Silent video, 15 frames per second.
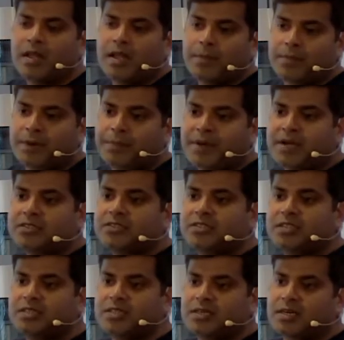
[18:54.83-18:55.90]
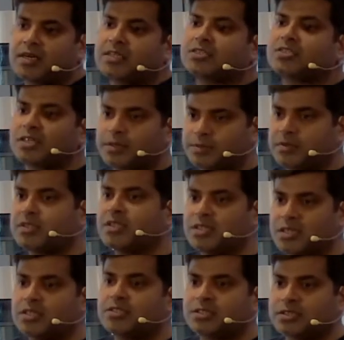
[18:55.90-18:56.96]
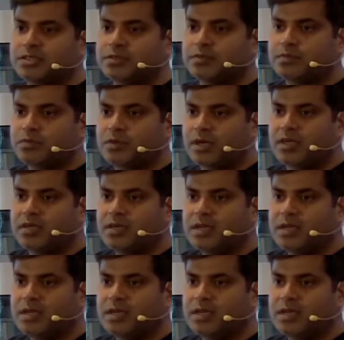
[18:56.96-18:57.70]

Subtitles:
prepares the dinner and serves the dinner to you, right?